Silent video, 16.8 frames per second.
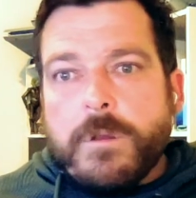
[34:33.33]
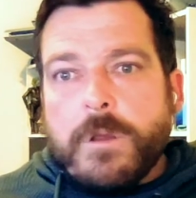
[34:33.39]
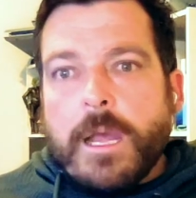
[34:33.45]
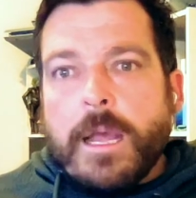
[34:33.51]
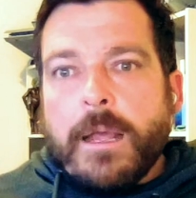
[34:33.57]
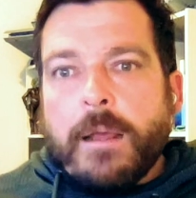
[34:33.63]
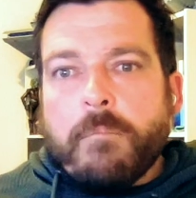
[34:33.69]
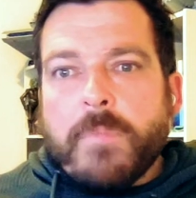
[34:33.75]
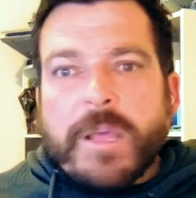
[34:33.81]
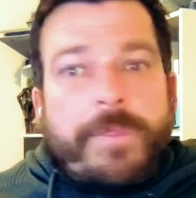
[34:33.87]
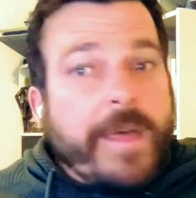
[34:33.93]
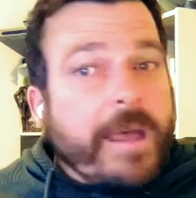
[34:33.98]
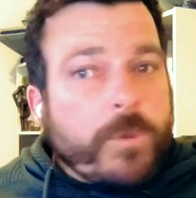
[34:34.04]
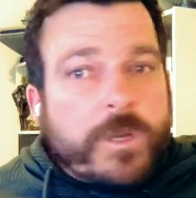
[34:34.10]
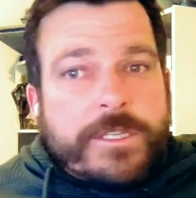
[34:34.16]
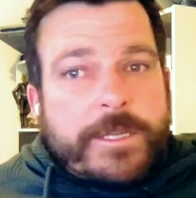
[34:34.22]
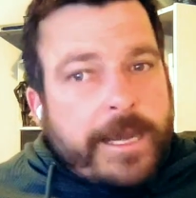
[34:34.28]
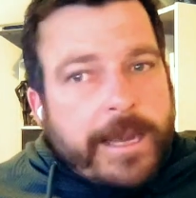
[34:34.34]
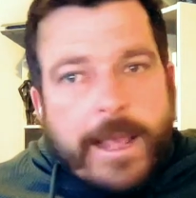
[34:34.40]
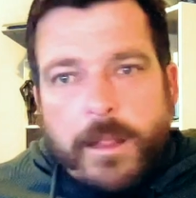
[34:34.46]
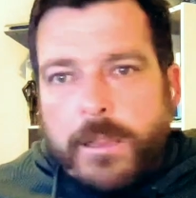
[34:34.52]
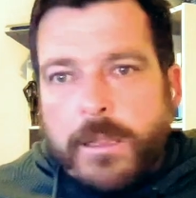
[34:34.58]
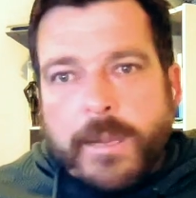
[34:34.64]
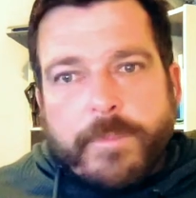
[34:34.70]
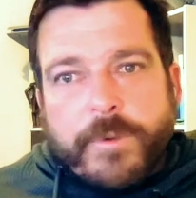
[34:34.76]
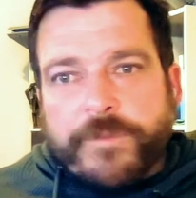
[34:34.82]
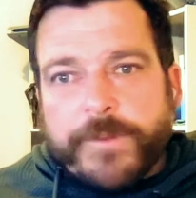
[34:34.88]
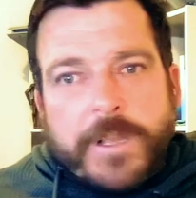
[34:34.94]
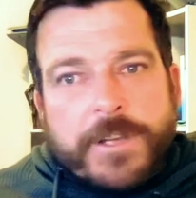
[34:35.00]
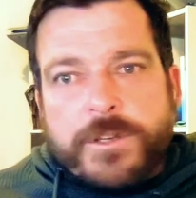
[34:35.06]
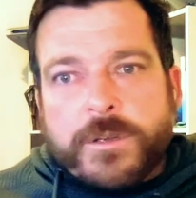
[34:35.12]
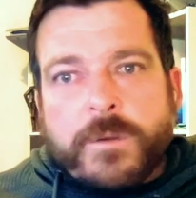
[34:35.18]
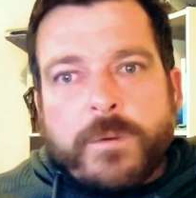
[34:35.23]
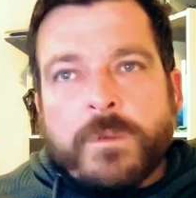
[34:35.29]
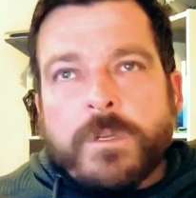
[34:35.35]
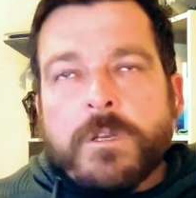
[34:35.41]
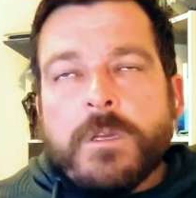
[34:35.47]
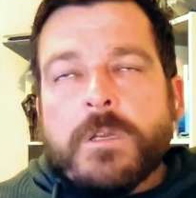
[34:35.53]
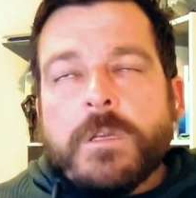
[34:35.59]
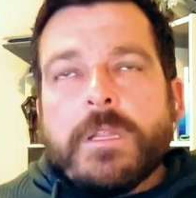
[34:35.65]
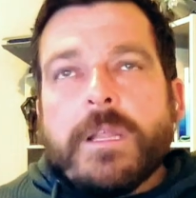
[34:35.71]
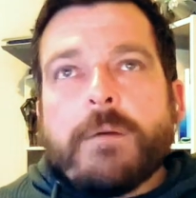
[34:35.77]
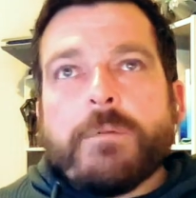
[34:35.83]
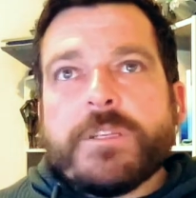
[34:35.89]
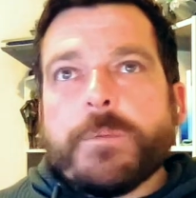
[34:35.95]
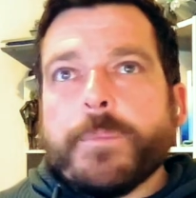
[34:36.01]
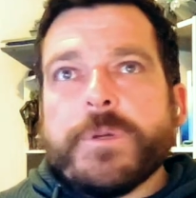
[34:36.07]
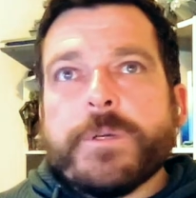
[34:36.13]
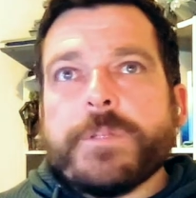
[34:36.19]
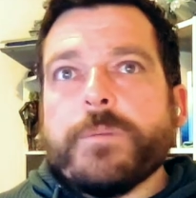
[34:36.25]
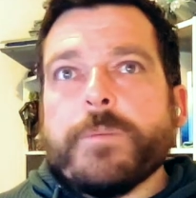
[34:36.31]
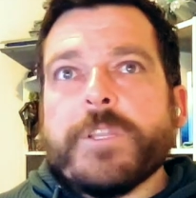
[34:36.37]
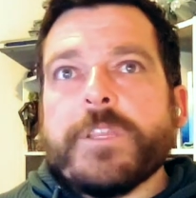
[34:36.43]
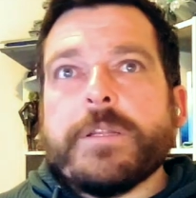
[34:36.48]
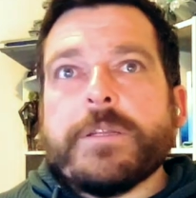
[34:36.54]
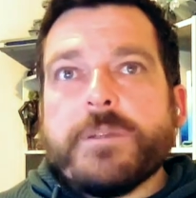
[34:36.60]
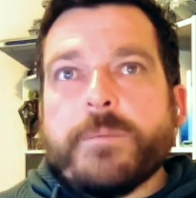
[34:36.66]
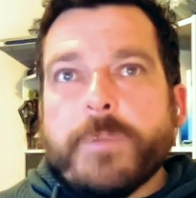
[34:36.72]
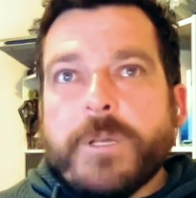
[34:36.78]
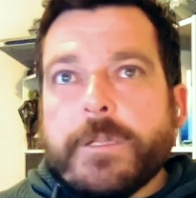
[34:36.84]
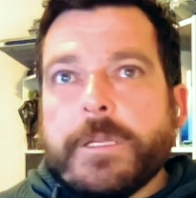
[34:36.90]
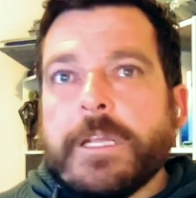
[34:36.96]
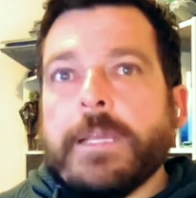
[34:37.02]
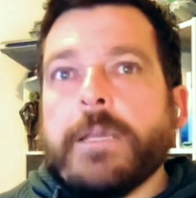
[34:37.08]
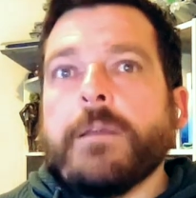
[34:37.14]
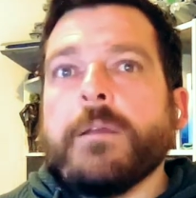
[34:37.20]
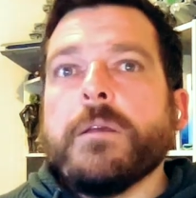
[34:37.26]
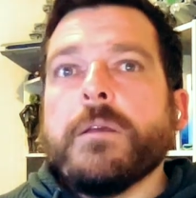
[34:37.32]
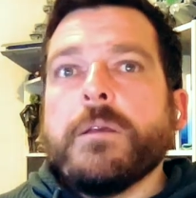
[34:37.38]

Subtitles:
And that wasn't an allied professional, that was a person with a disability,